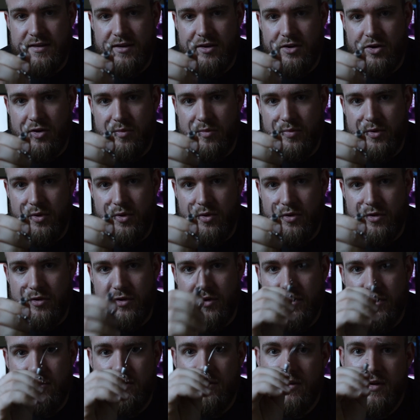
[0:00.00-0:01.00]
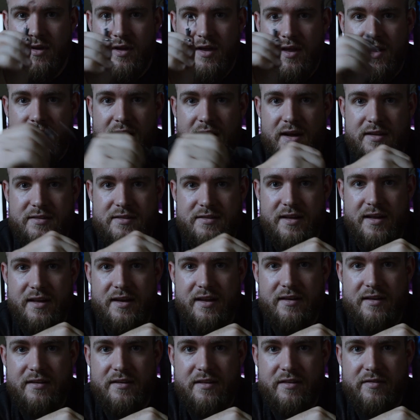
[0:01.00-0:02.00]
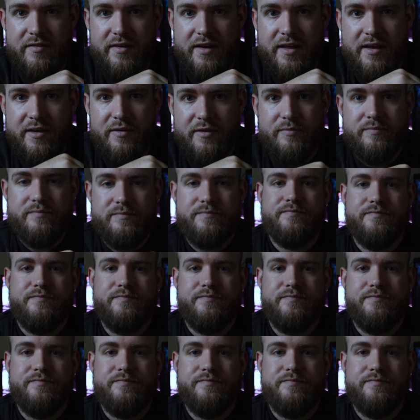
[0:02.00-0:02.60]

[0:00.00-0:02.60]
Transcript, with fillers: I hope you are too. Let's get into the video.